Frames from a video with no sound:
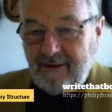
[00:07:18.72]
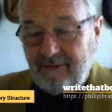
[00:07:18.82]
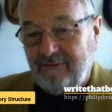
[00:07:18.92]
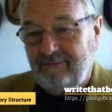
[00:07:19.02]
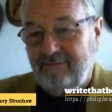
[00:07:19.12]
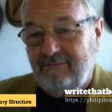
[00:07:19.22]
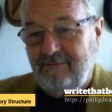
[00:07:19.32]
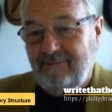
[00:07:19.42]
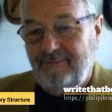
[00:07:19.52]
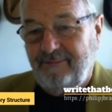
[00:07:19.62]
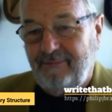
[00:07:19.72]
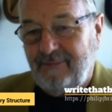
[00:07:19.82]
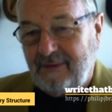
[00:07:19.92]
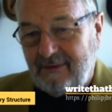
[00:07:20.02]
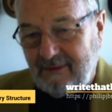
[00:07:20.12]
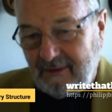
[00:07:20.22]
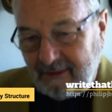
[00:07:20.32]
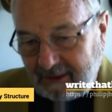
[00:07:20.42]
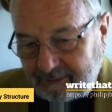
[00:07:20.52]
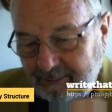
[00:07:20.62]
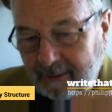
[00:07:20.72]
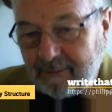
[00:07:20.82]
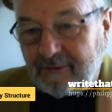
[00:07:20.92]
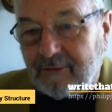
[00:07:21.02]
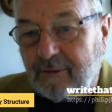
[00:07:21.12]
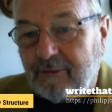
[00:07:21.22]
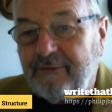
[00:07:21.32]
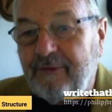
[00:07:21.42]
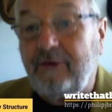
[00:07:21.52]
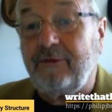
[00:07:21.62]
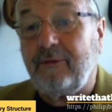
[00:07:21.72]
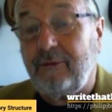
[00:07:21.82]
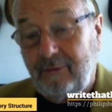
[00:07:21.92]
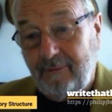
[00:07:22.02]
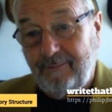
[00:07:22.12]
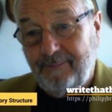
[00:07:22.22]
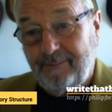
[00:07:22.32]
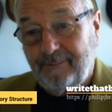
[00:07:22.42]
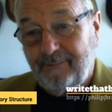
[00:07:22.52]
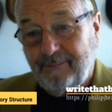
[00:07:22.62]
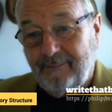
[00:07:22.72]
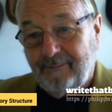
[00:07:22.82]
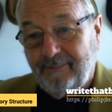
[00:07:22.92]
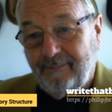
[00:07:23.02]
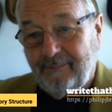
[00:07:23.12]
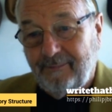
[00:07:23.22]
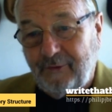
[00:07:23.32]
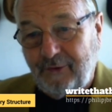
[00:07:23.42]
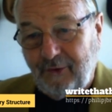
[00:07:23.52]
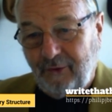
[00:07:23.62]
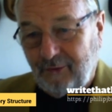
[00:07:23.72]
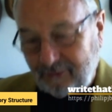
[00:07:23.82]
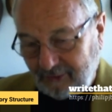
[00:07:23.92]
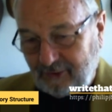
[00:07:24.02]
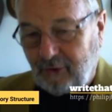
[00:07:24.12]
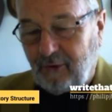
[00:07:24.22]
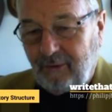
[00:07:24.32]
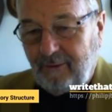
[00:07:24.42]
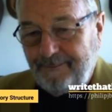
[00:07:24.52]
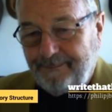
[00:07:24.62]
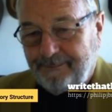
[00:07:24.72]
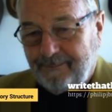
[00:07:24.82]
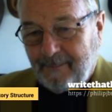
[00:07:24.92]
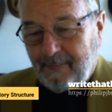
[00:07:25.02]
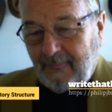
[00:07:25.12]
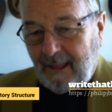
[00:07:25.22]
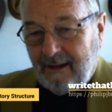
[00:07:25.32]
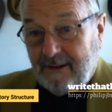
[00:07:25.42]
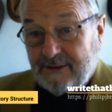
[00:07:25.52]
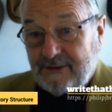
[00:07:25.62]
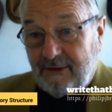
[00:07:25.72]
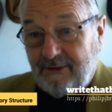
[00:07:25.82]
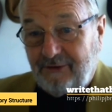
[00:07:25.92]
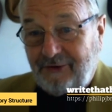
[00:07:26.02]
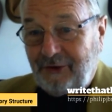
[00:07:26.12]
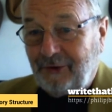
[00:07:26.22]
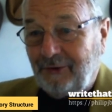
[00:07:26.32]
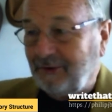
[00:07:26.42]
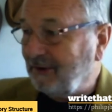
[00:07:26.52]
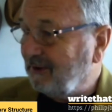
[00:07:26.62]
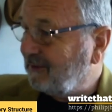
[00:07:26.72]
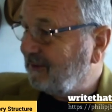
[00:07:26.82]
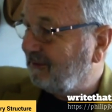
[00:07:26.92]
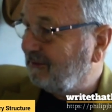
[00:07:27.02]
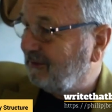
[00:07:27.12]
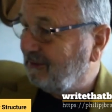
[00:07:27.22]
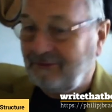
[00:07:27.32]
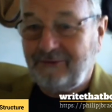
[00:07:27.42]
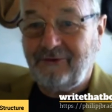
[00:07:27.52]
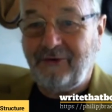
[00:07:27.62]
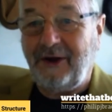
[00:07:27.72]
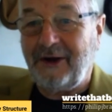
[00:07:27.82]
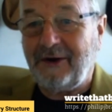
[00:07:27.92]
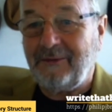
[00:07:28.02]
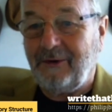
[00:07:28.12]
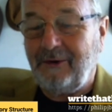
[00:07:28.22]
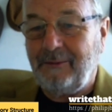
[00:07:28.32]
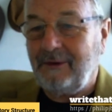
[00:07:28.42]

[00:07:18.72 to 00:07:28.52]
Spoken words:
there's the next moment is a refusal to the call. So this girl looking across this crowded room